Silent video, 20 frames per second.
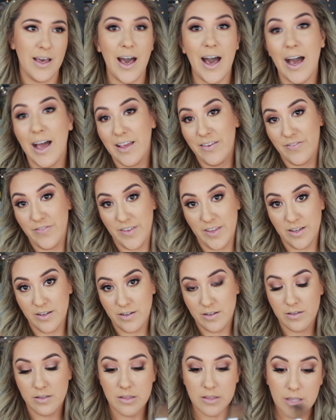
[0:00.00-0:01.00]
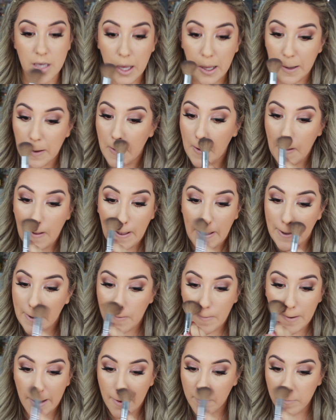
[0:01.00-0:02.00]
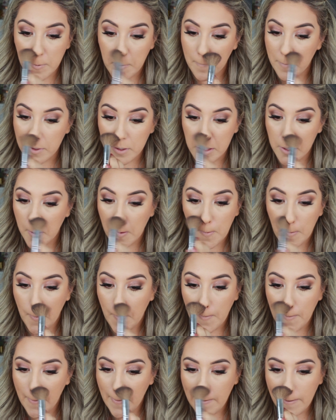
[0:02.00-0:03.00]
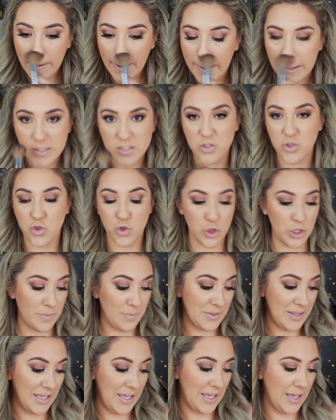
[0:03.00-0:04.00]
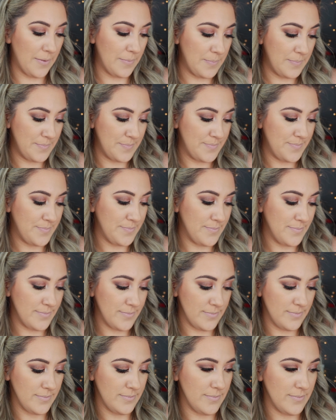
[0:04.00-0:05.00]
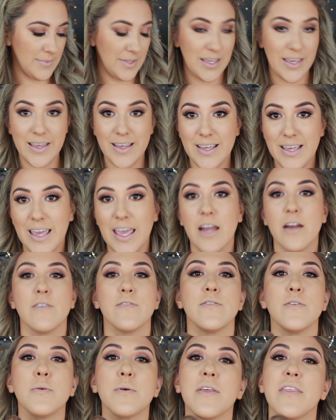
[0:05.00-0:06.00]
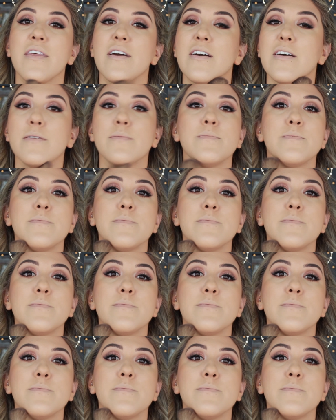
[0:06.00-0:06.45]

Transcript: I feel that I don't have to be extremely careful with it.